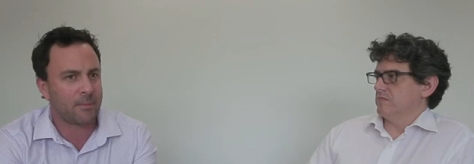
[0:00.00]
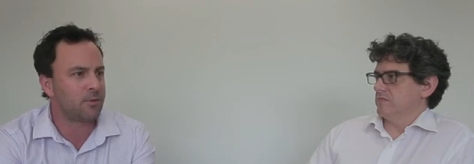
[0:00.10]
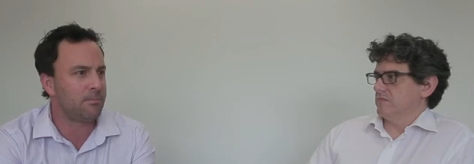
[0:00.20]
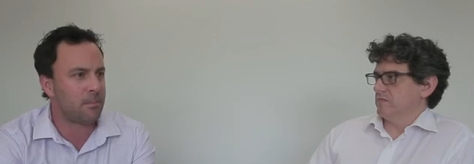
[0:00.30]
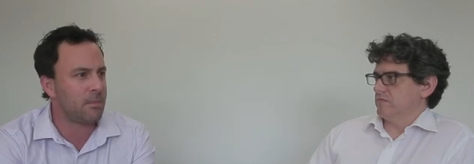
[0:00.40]
Speaker 1: how
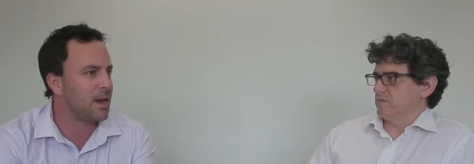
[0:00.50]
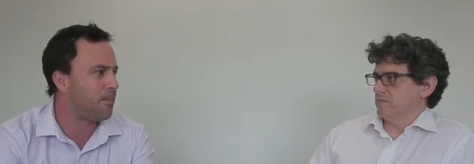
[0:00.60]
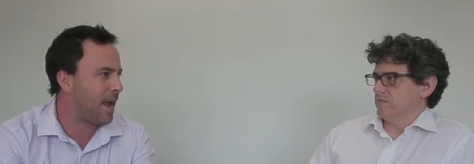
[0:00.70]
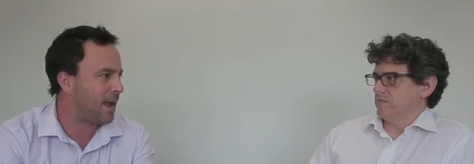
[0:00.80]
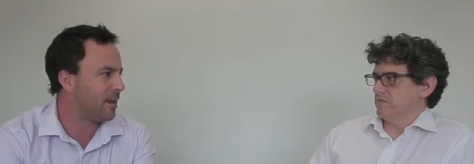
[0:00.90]
much memory you're
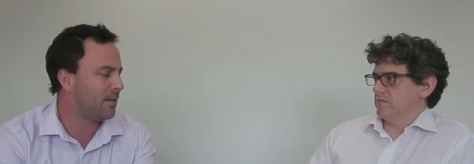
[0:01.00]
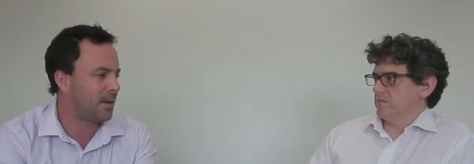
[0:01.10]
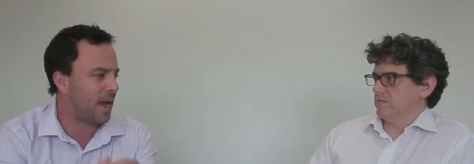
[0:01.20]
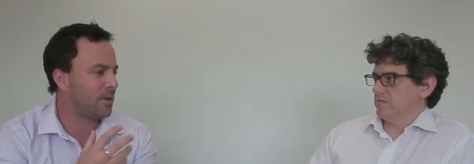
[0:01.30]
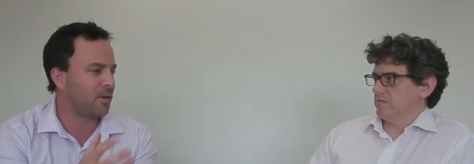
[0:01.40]
pegging
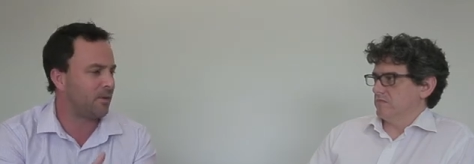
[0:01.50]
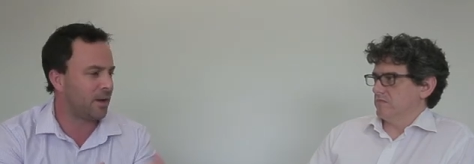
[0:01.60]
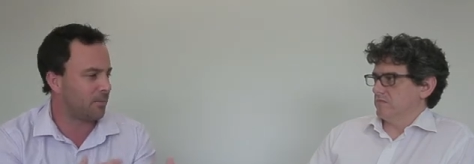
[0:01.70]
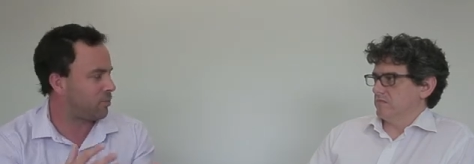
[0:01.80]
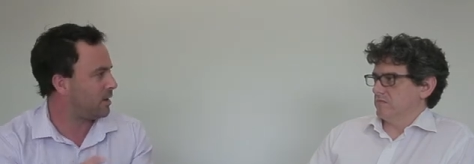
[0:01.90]
and how much
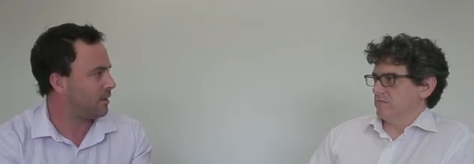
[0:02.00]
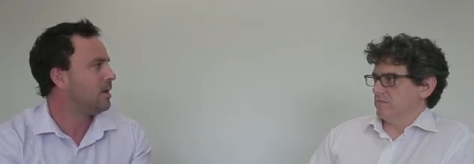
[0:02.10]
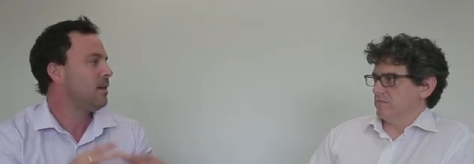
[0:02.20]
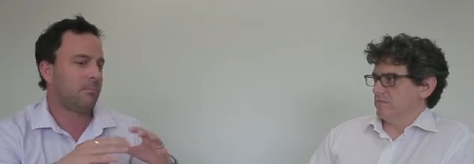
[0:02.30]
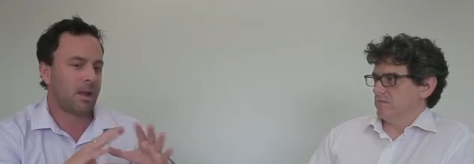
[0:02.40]
fingerprint.
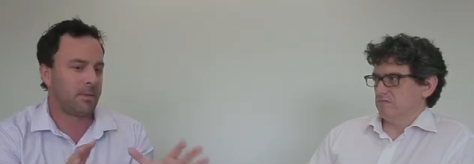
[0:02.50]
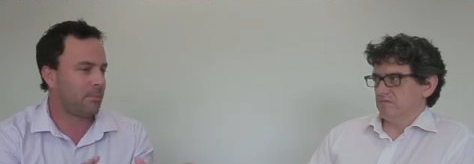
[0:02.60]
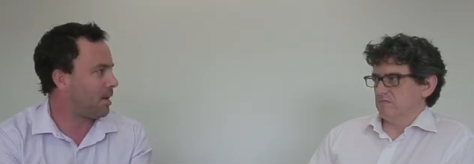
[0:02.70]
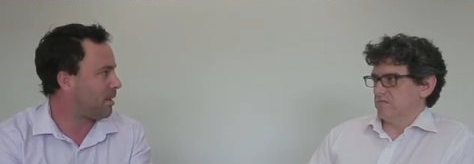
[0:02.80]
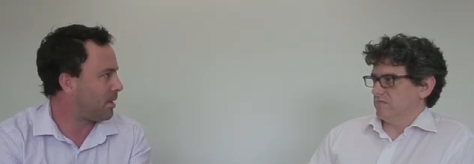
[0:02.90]
Blah
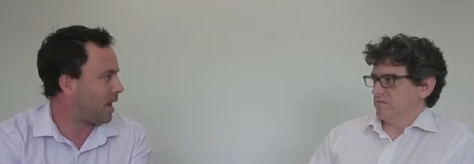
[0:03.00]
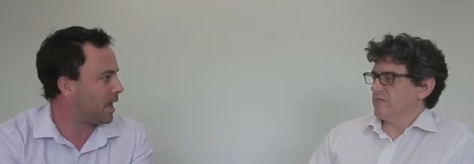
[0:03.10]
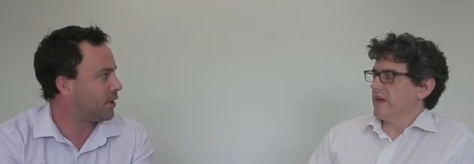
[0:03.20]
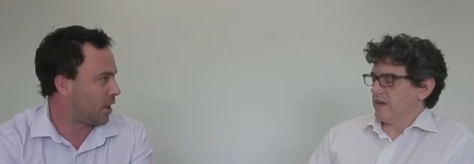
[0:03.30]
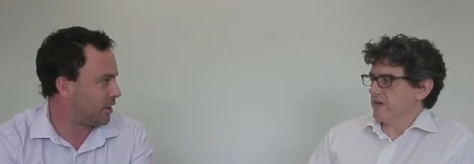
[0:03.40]
blah blah blah blah.
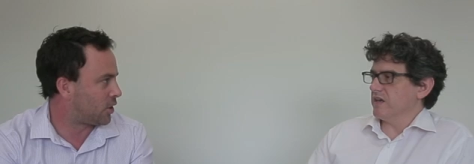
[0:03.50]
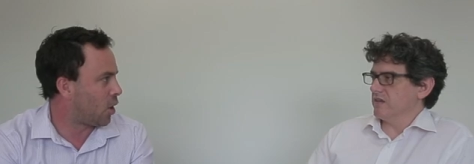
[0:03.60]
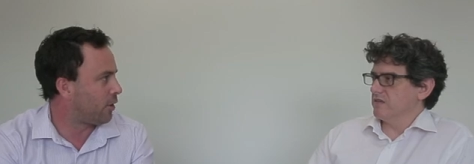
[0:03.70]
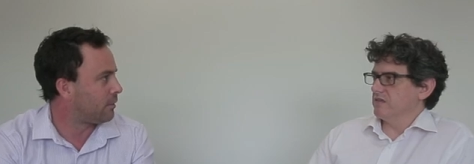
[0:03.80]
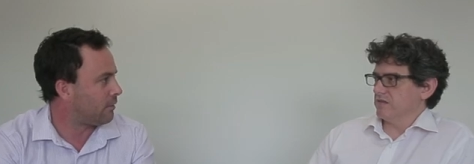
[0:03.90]
It's, yeah, yeah, it's
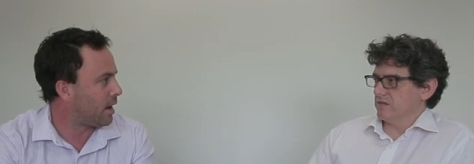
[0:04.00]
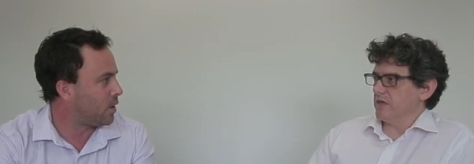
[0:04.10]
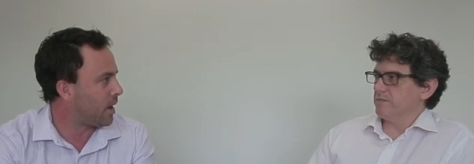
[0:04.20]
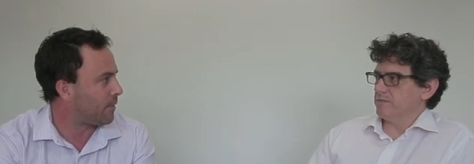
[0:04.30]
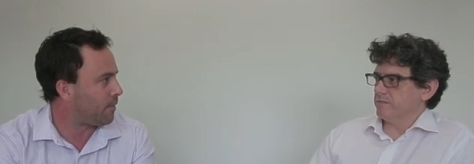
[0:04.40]
gone,
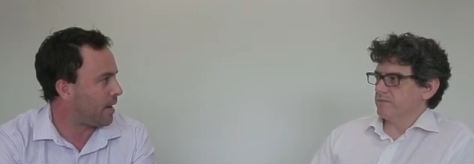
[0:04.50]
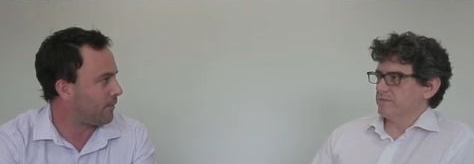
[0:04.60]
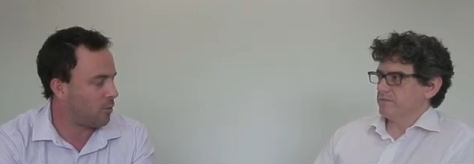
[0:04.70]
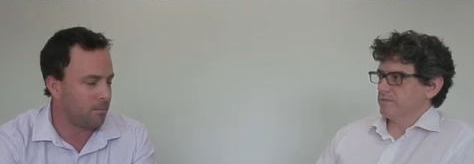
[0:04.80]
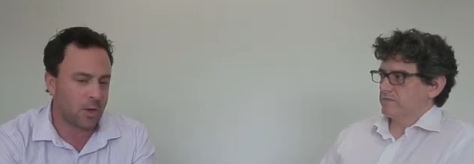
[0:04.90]
right? You have a
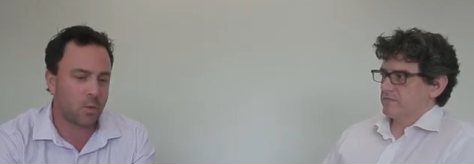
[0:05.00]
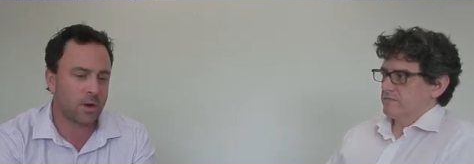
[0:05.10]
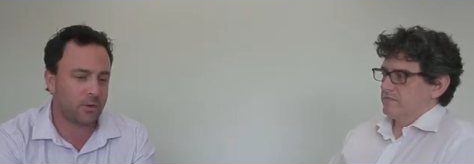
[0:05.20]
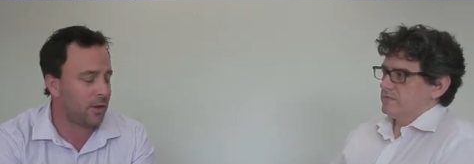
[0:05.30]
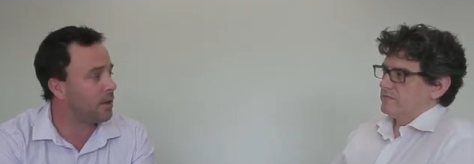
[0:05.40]
platform. You
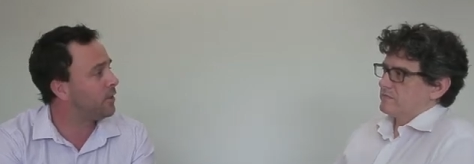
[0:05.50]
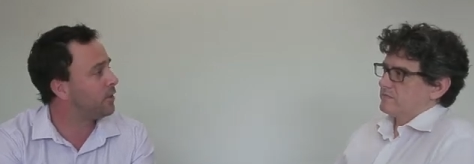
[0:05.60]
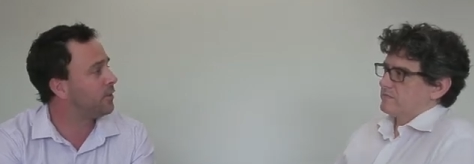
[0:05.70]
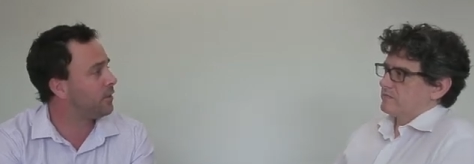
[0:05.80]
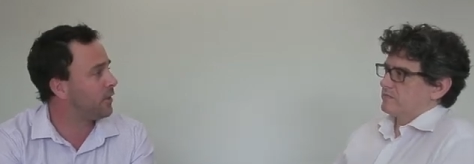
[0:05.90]
want to turn the
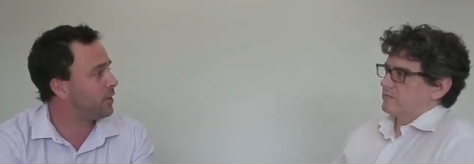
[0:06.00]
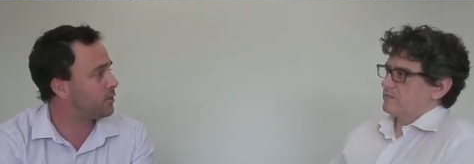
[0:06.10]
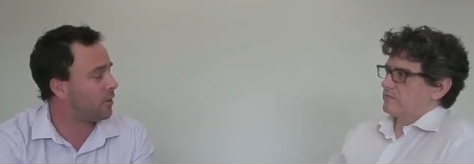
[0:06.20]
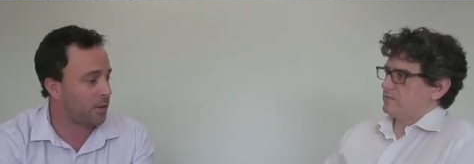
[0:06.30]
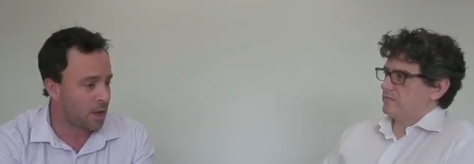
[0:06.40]
efficiency
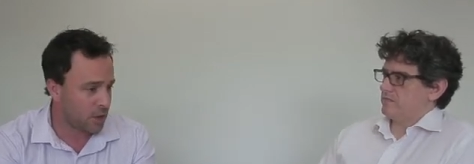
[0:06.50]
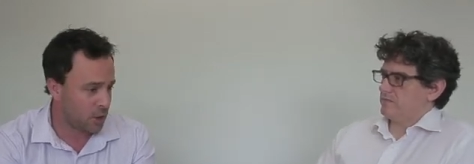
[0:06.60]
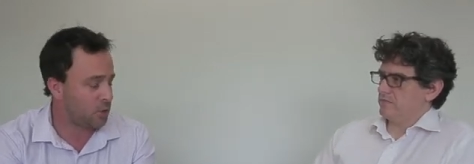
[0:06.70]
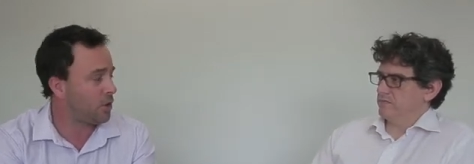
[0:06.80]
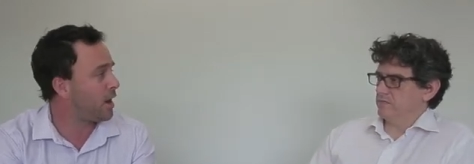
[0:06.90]
feature on.
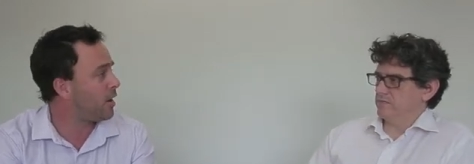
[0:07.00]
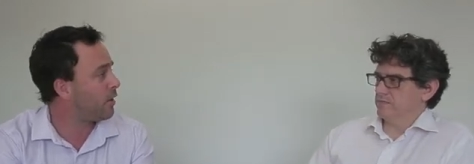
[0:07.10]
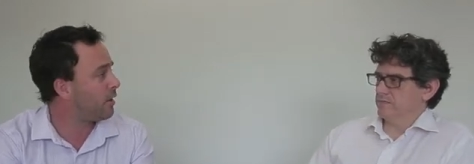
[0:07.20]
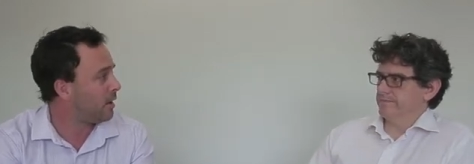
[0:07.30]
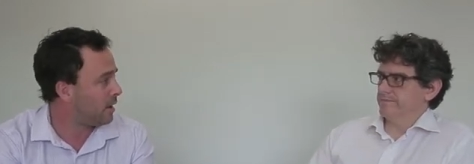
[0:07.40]
You turn it
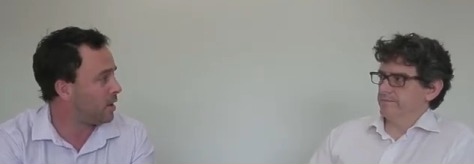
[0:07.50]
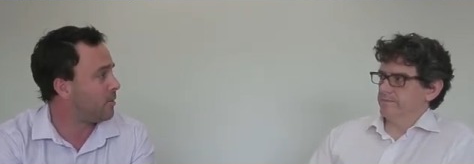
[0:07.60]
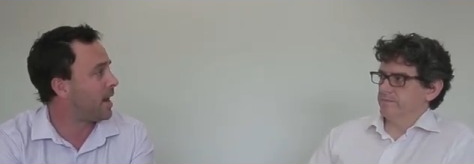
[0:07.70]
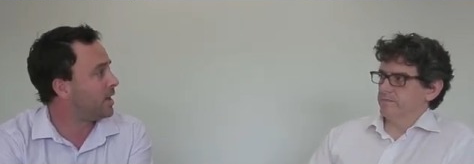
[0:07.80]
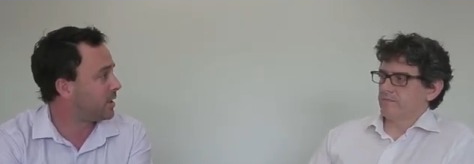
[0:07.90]
on, and
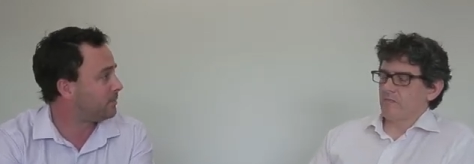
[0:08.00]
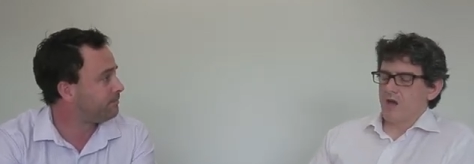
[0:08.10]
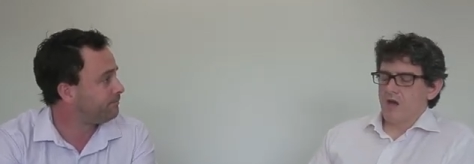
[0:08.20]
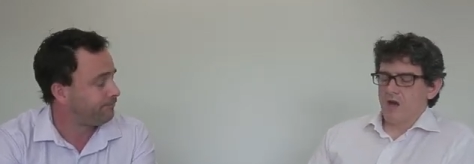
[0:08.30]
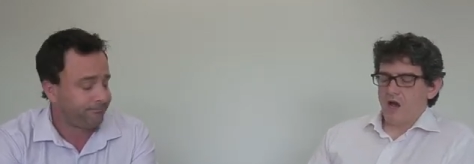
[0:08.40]
you manage
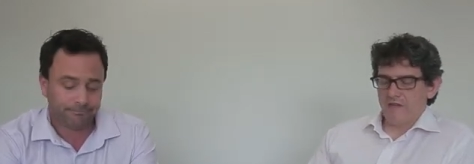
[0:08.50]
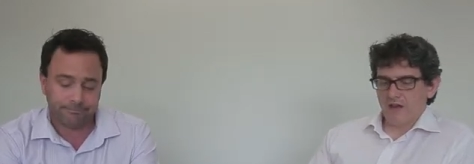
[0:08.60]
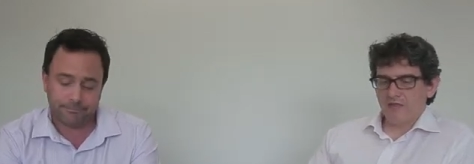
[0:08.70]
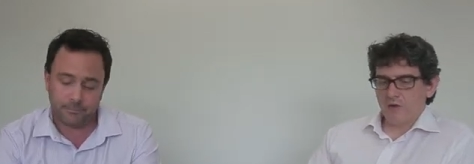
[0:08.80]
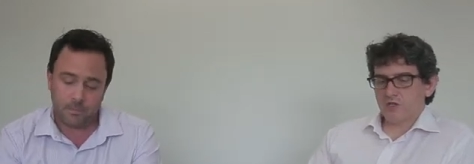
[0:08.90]
it.
Speaker 2: And the
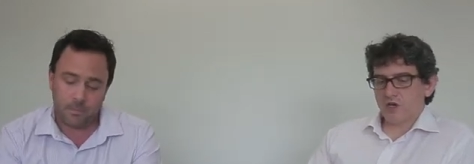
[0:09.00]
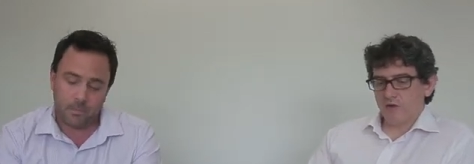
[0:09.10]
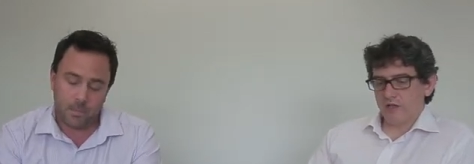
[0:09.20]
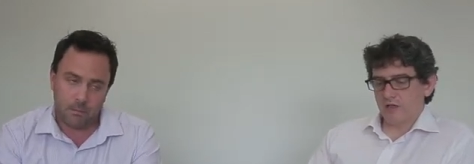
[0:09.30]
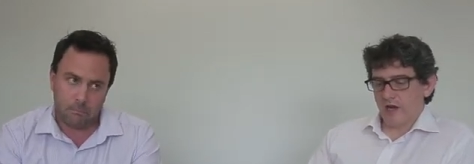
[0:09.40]
other thing which I
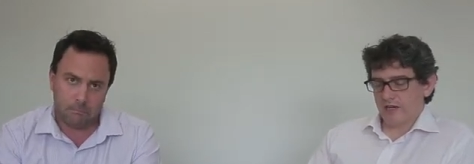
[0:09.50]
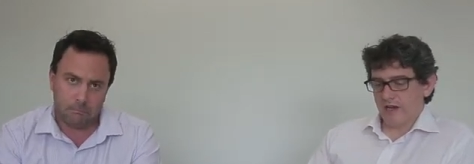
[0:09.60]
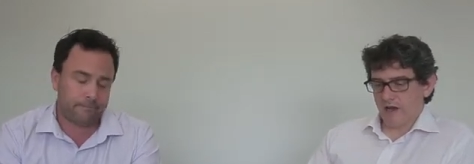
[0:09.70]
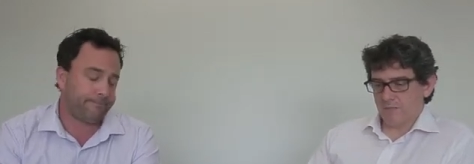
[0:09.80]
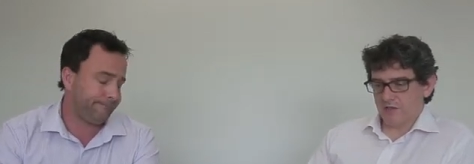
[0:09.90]
really like now,